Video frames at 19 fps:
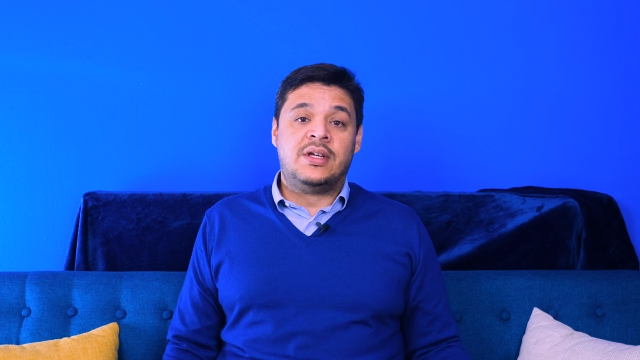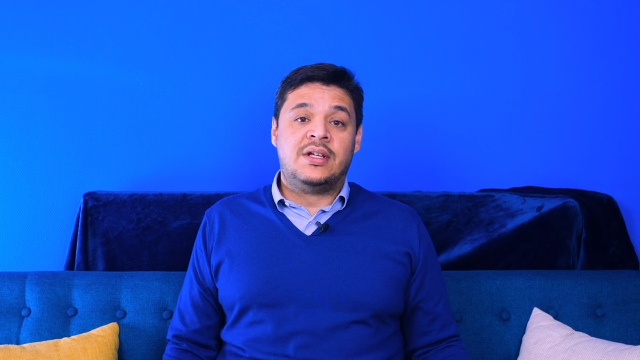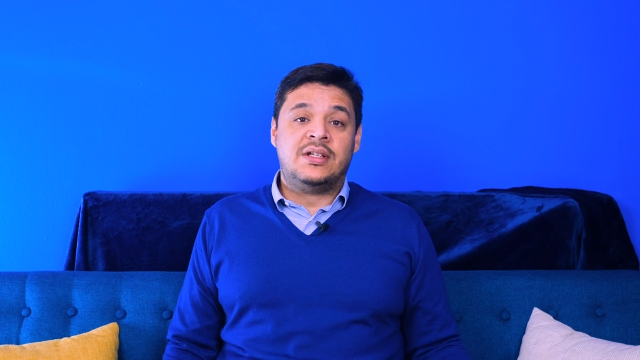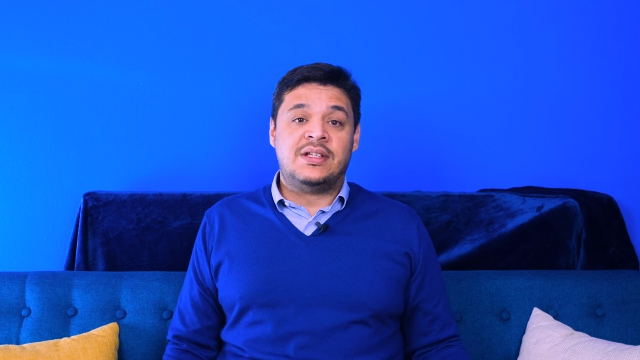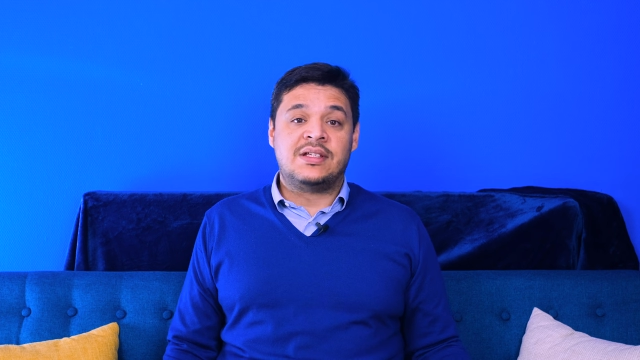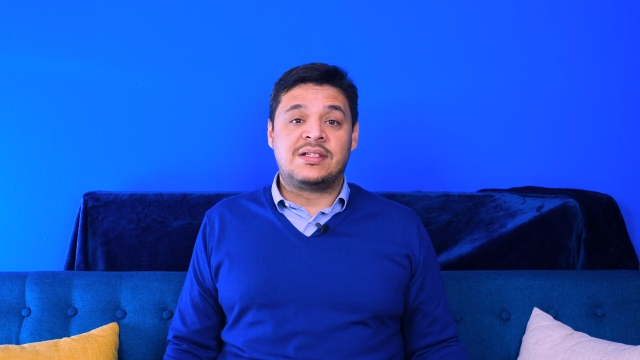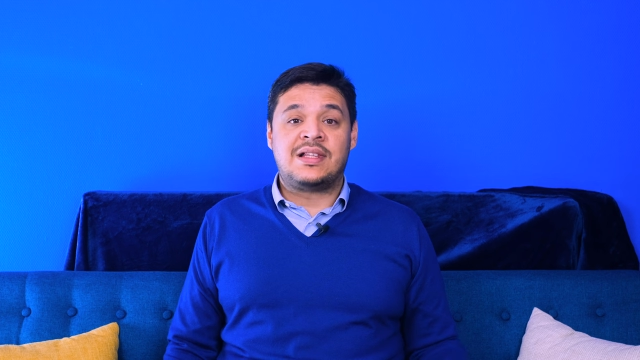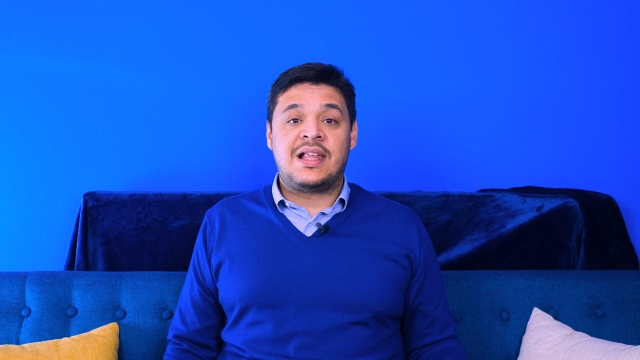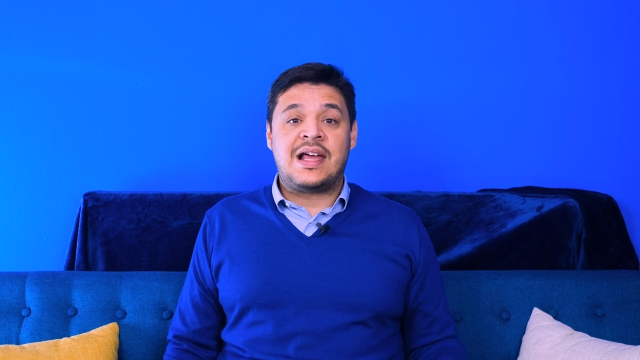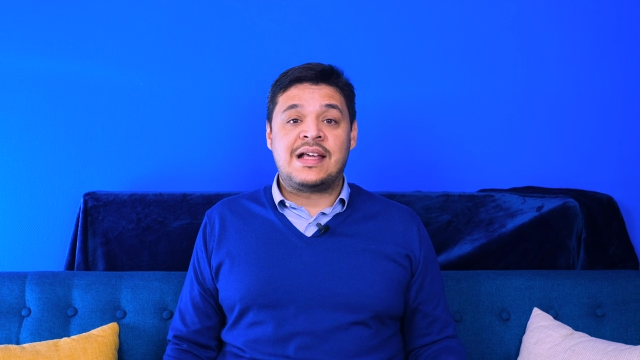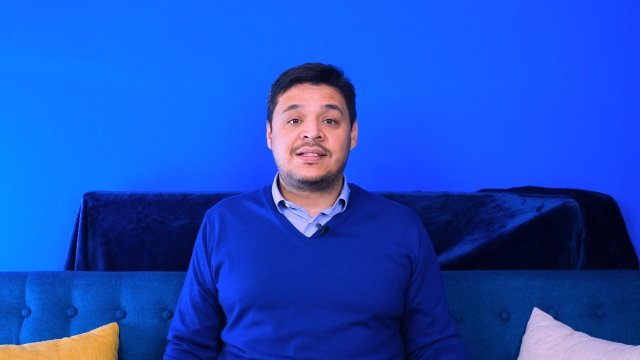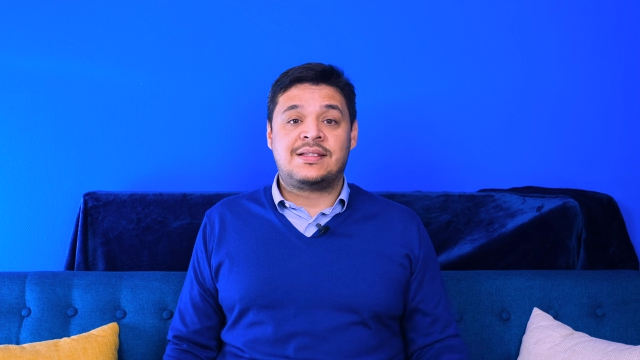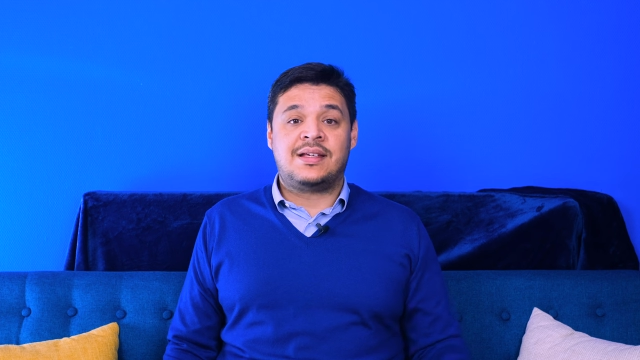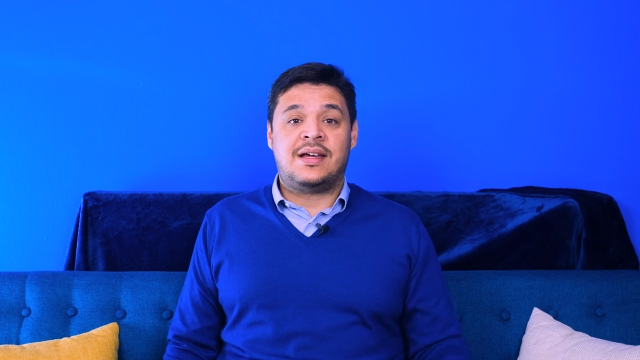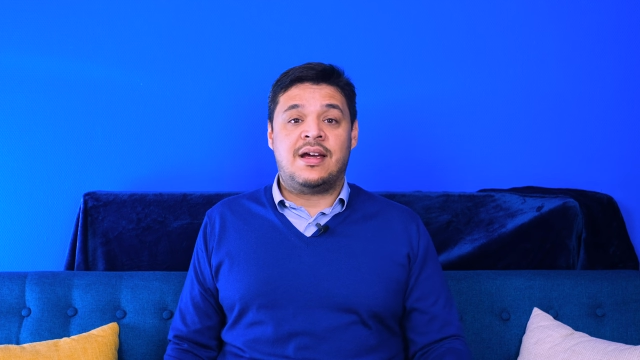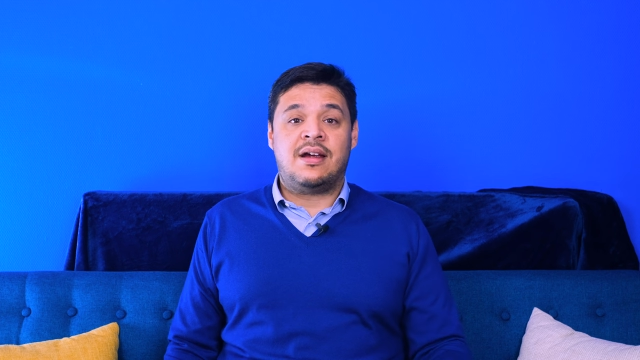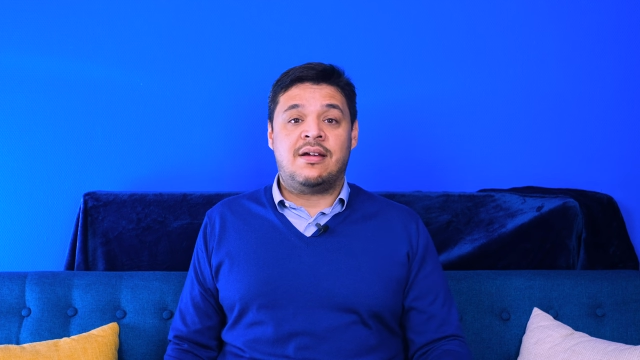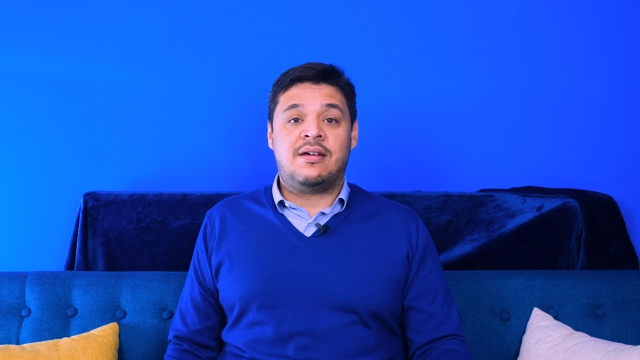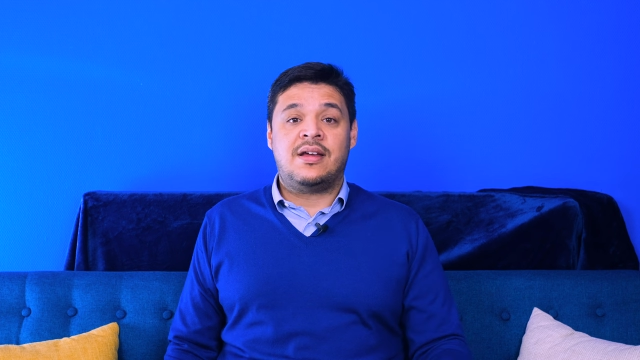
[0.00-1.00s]
This last
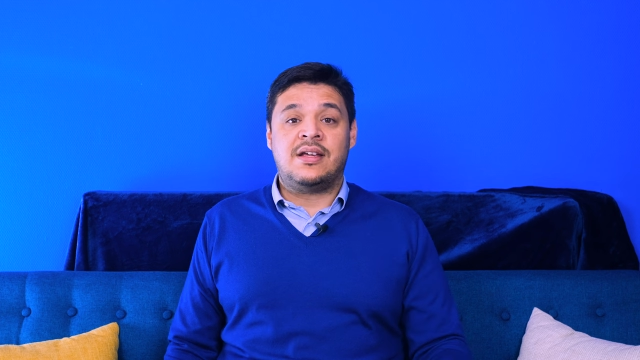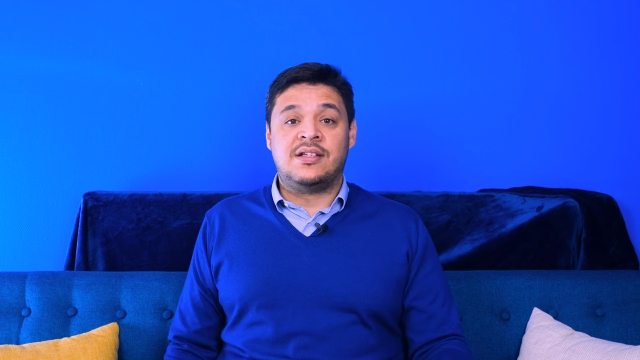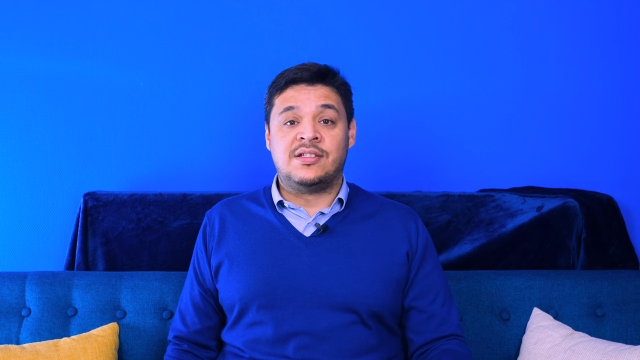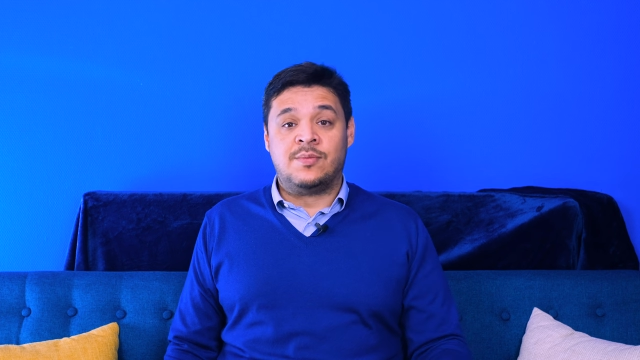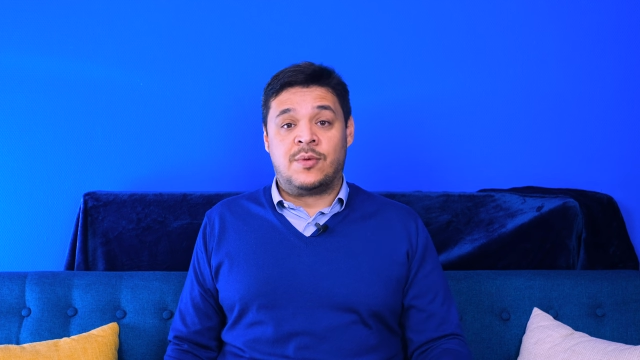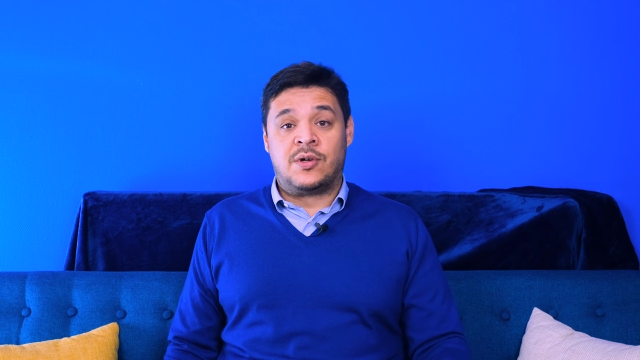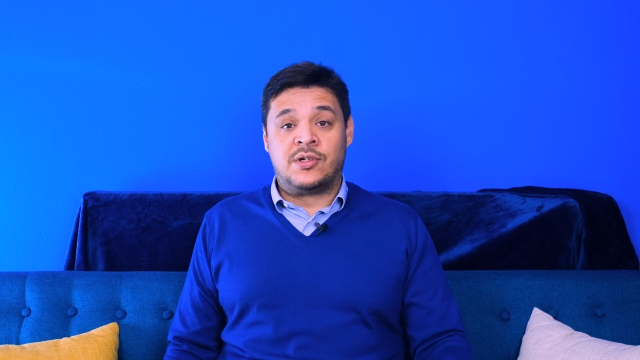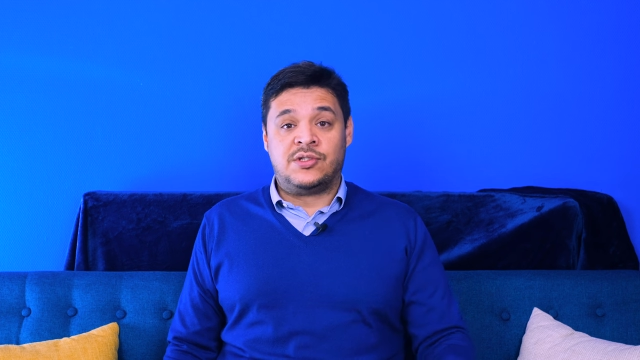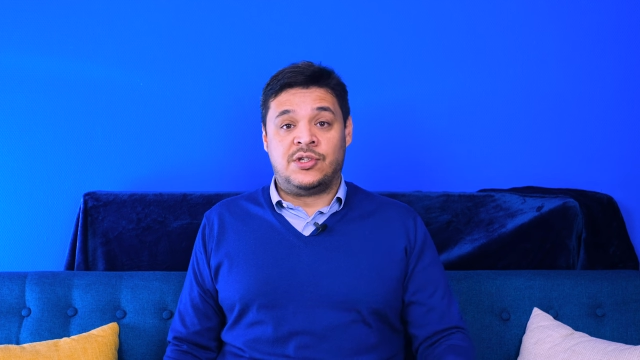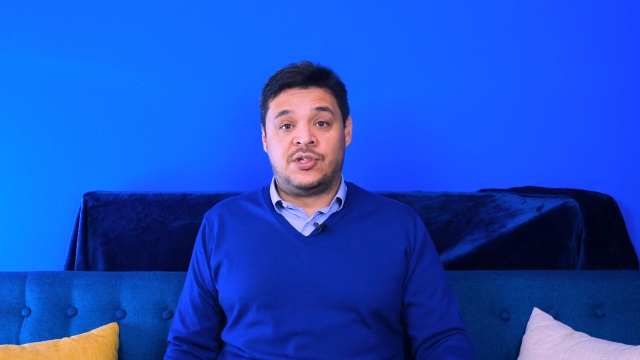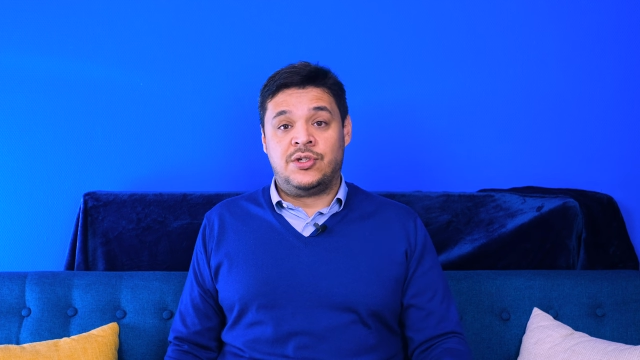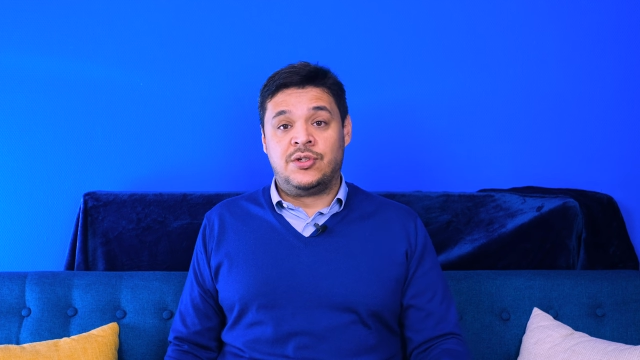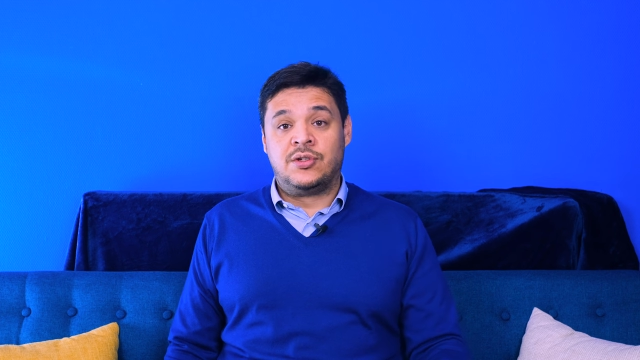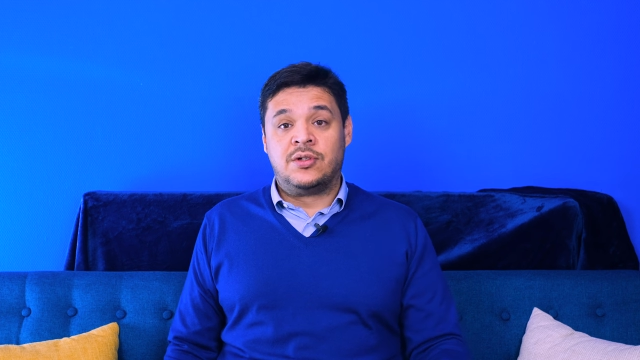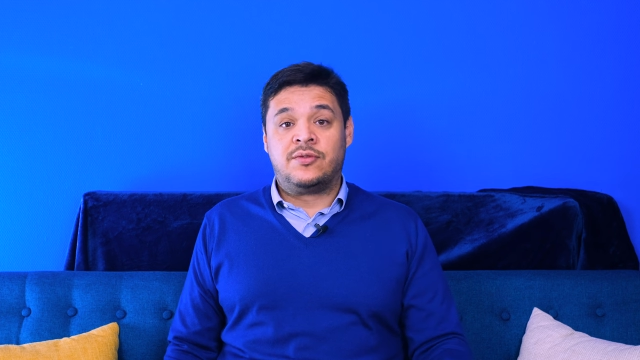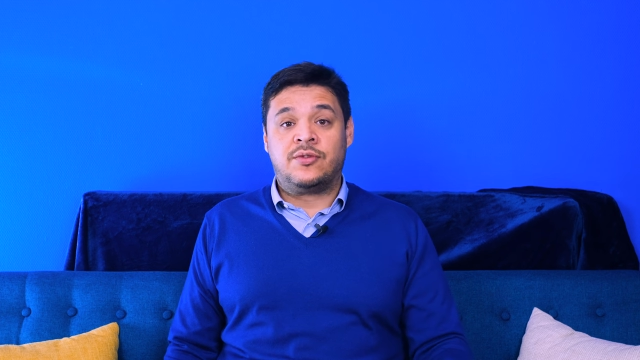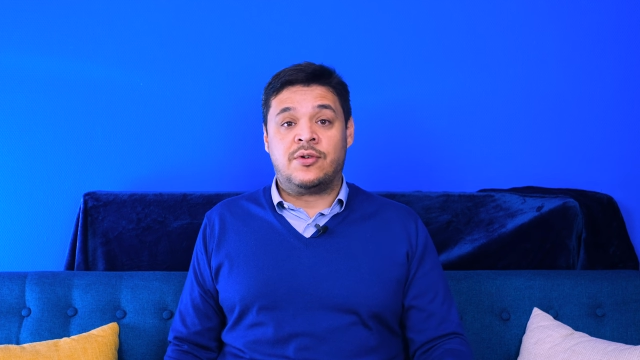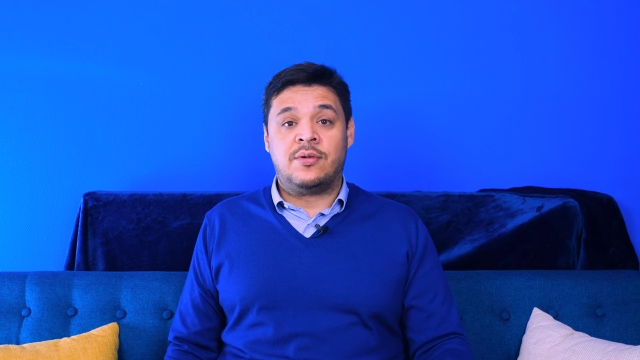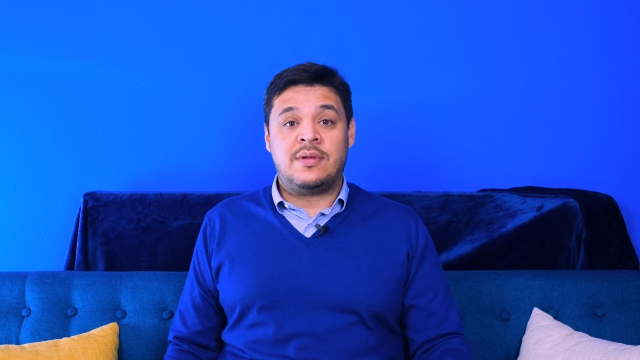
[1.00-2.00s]
area is more
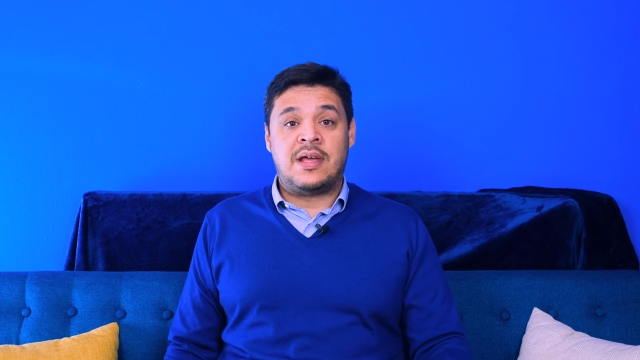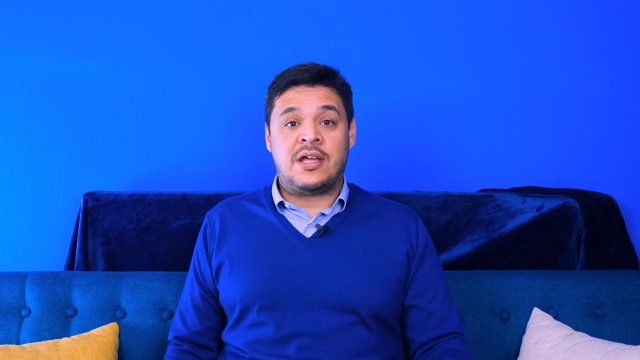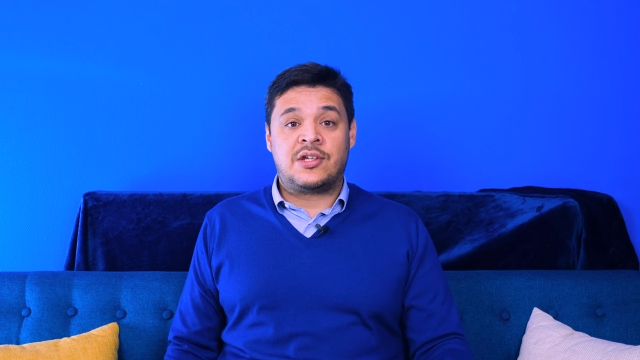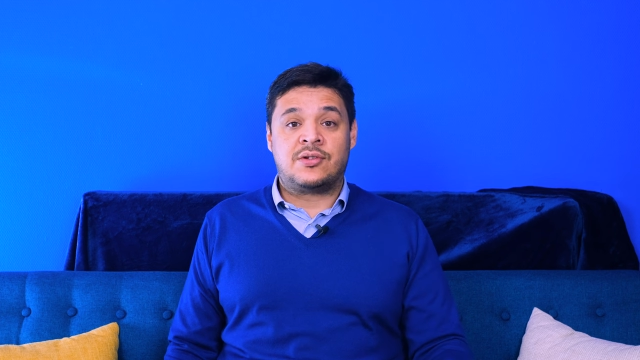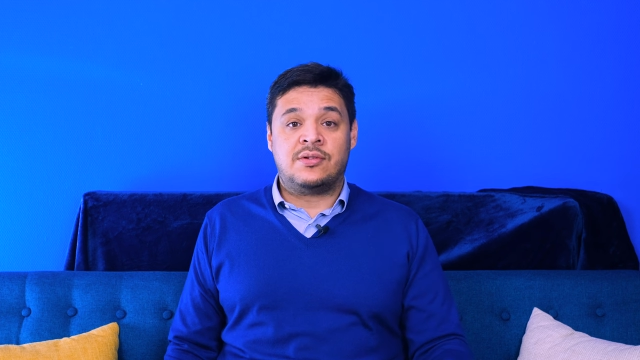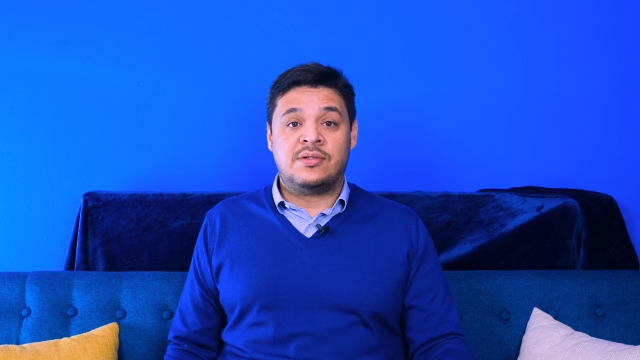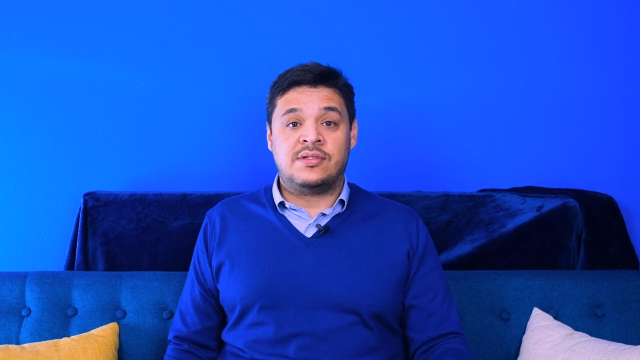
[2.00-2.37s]
secure from natural